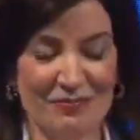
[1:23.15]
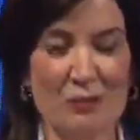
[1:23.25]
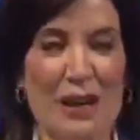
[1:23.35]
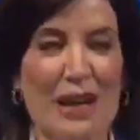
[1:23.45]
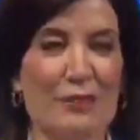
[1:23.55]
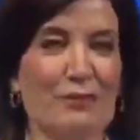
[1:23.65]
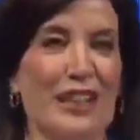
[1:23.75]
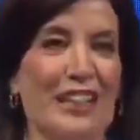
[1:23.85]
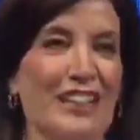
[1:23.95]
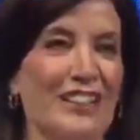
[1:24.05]
you made
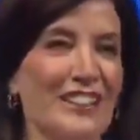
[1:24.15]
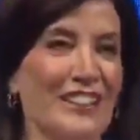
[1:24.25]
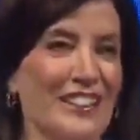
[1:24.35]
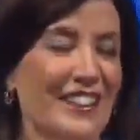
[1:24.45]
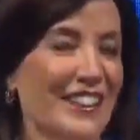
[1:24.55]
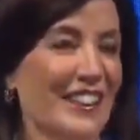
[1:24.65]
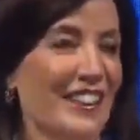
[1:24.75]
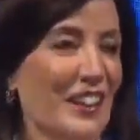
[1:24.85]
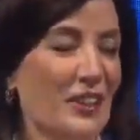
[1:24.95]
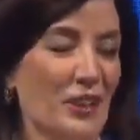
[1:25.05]
me
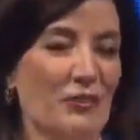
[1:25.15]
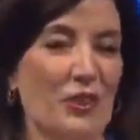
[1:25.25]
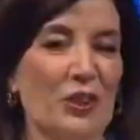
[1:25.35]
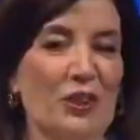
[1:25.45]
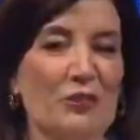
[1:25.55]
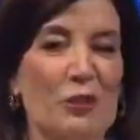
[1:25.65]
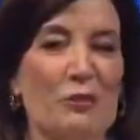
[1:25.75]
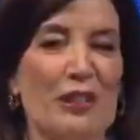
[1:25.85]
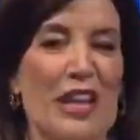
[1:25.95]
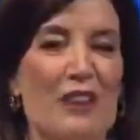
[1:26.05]
the first
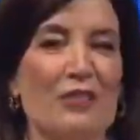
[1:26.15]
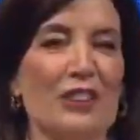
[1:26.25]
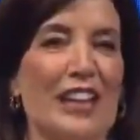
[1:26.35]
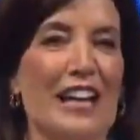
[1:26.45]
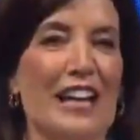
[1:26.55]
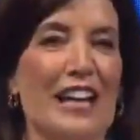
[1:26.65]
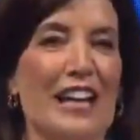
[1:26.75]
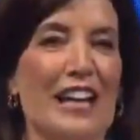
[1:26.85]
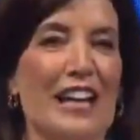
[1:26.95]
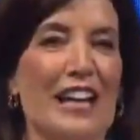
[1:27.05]
woman ever elected
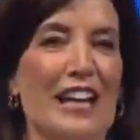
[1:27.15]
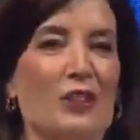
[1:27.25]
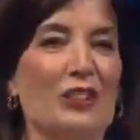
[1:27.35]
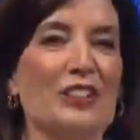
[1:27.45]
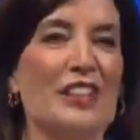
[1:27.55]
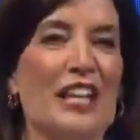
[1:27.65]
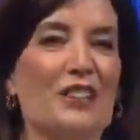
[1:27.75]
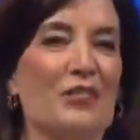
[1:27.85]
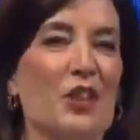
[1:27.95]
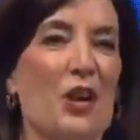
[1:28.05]
to be the governor of the state of